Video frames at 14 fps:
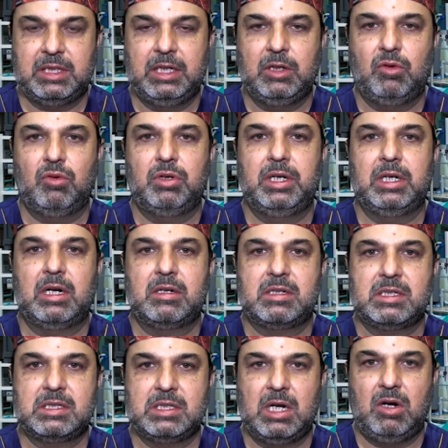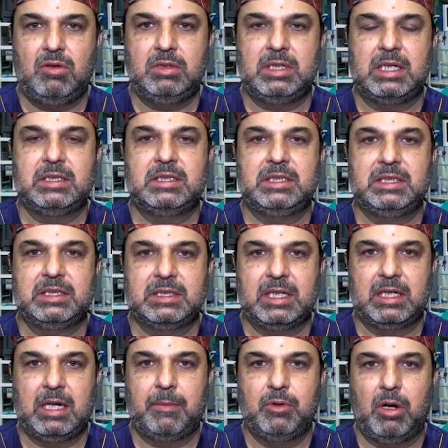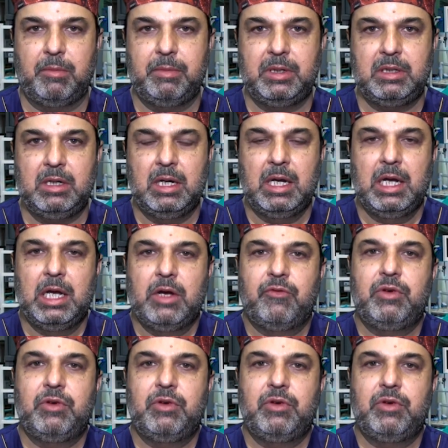including ultrasound and an abdomen,